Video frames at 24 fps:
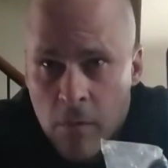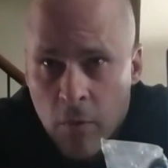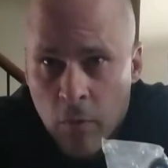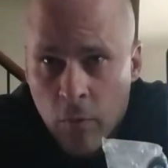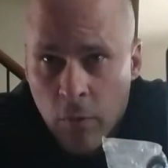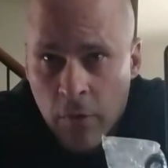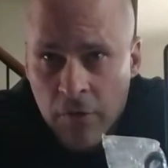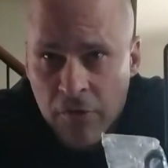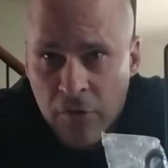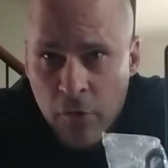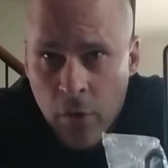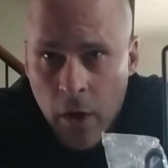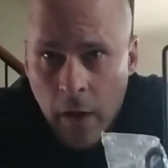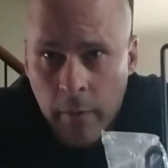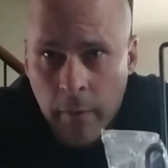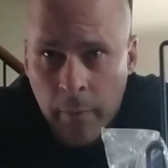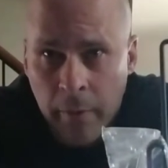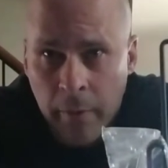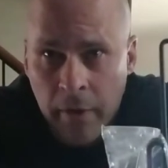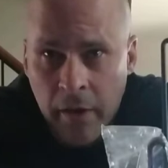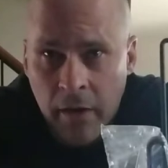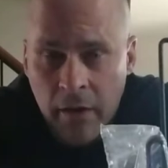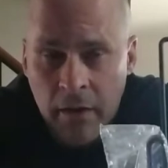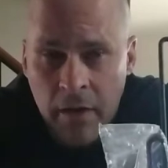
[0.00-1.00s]
one's quite a
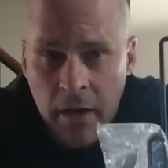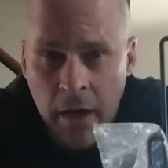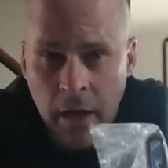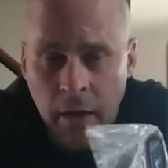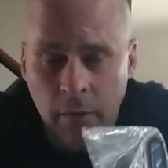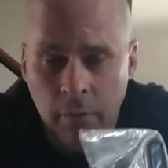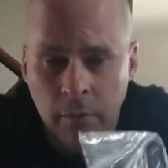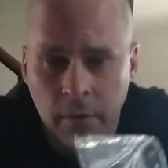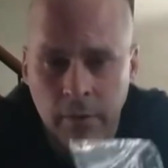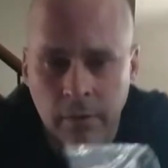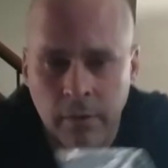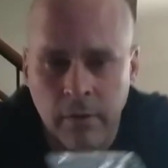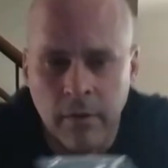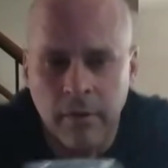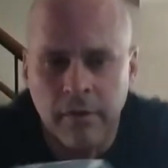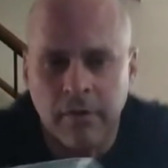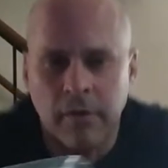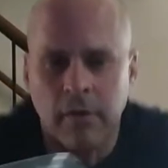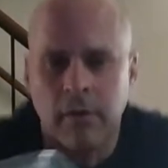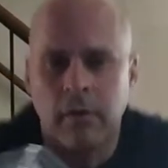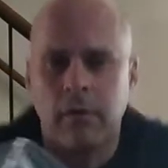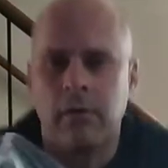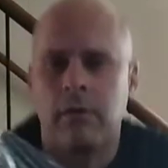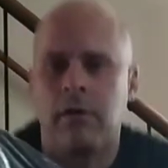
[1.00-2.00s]
bit bigger than the other one.
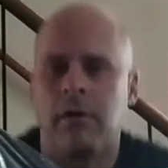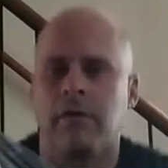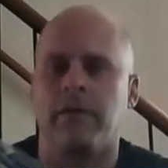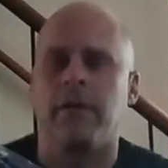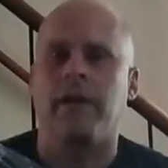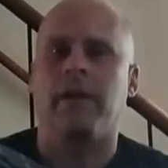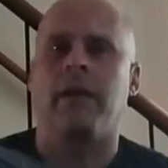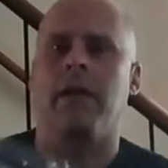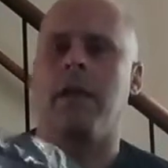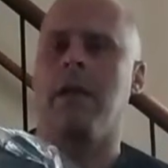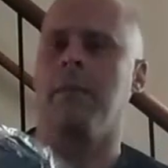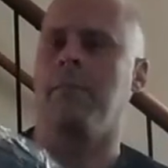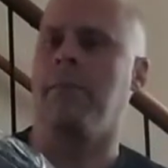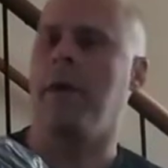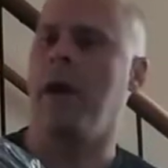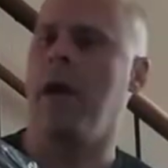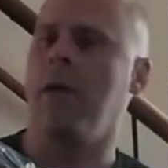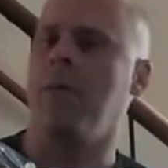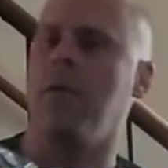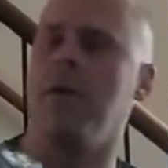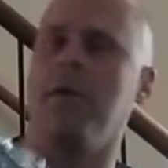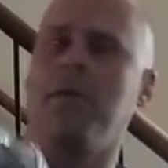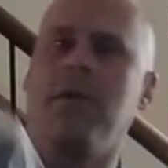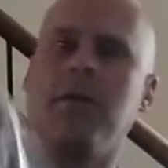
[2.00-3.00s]
So if I could get
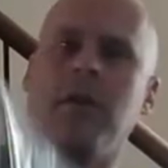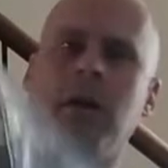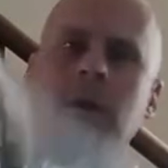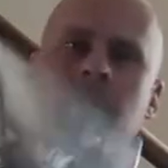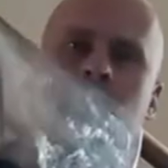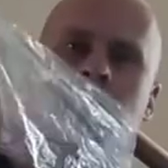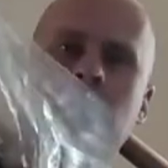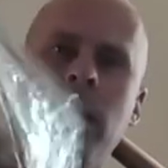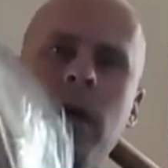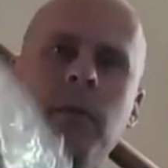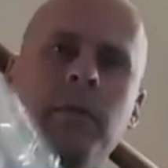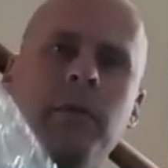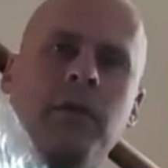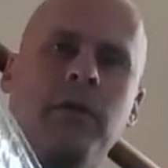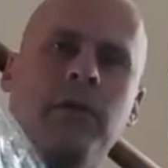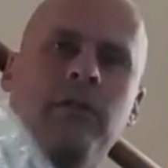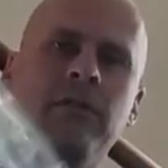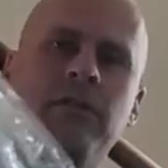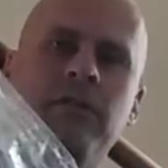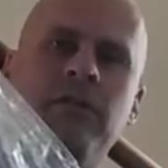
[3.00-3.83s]
by with it, I'll probably use